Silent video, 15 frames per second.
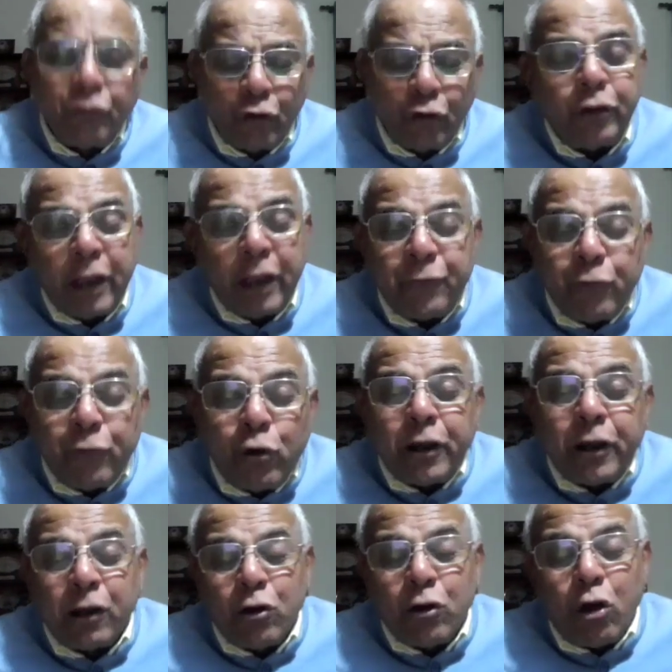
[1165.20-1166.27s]
So
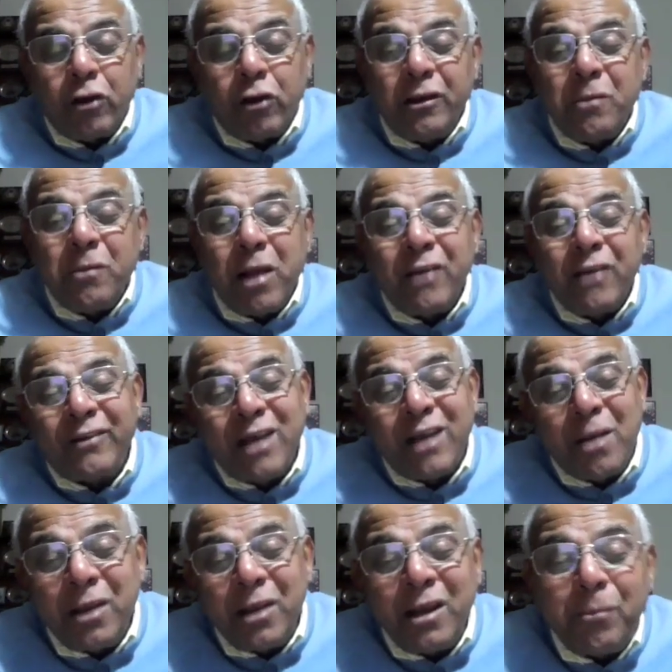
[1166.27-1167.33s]
therefore, technology must
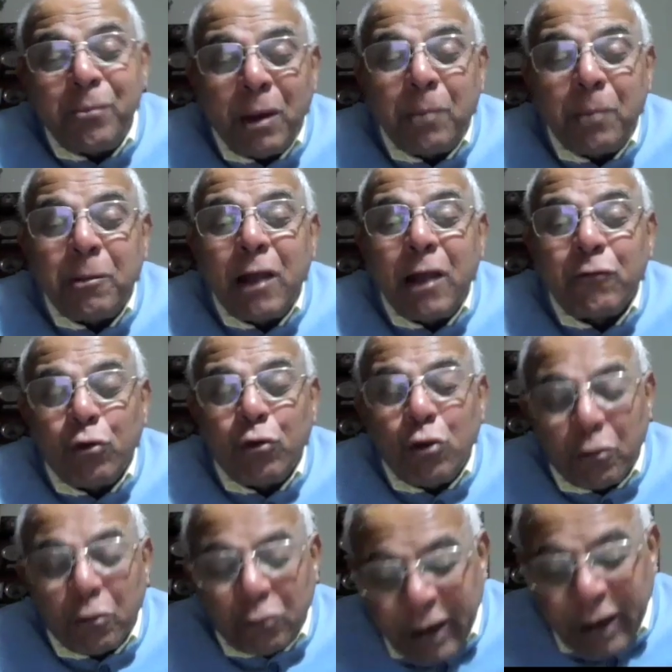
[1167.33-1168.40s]
come in. People have to be
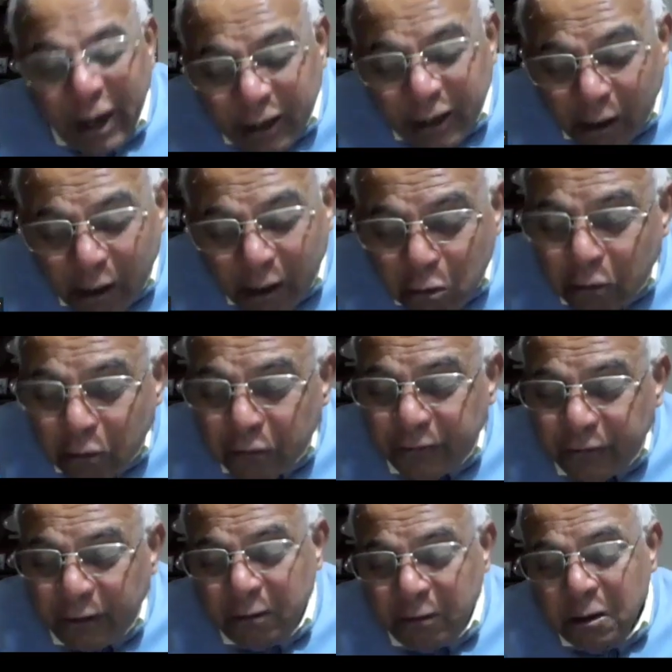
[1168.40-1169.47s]
able to get
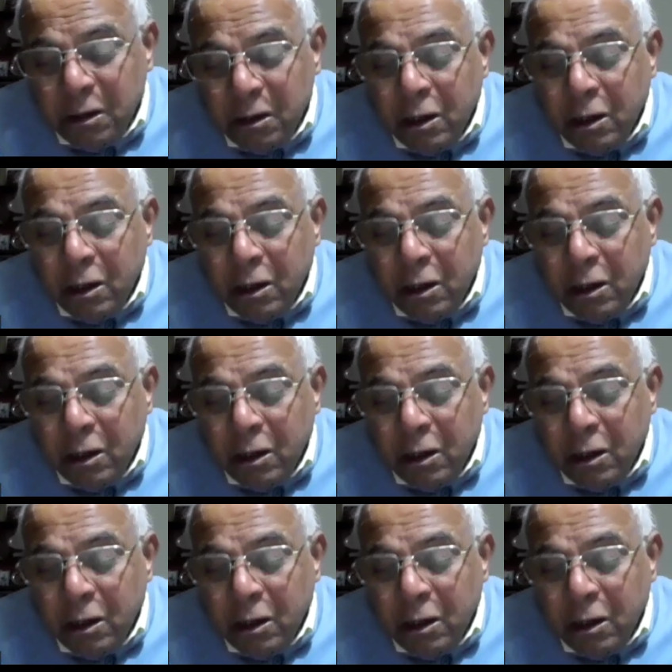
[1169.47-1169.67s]
technology.